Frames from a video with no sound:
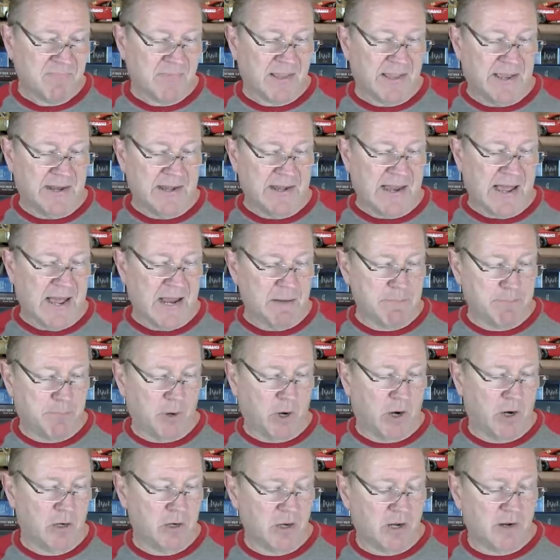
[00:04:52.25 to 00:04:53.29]
and not
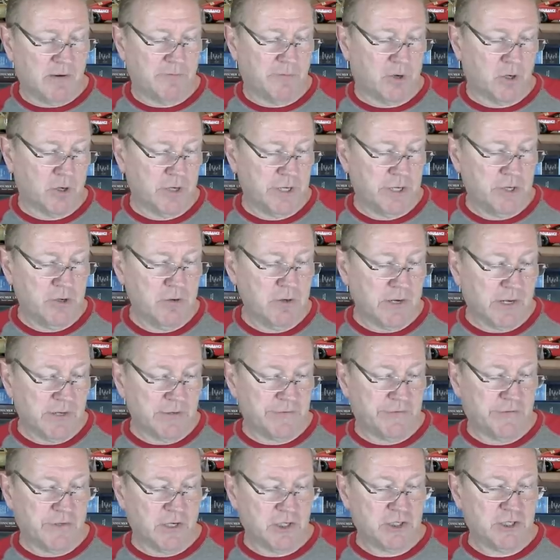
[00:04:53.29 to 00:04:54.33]
part of her
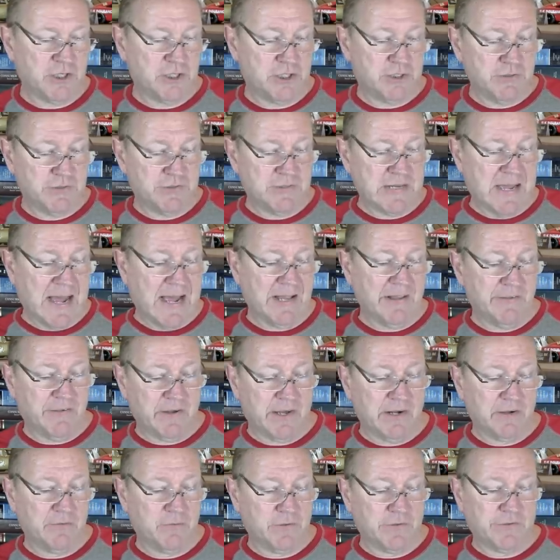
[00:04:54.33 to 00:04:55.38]
unit, such that she was not
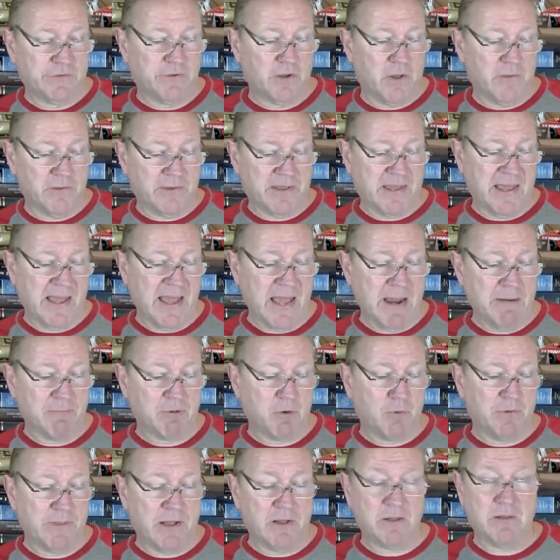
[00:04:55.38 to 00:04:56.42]
entitled to install the
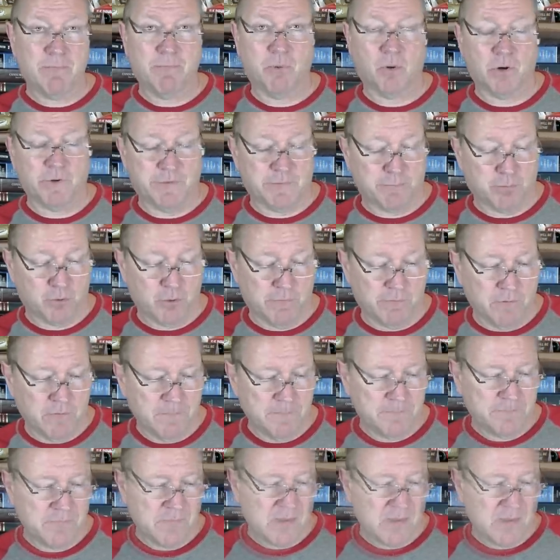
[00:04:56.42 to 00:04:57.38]
camera without the board's approval.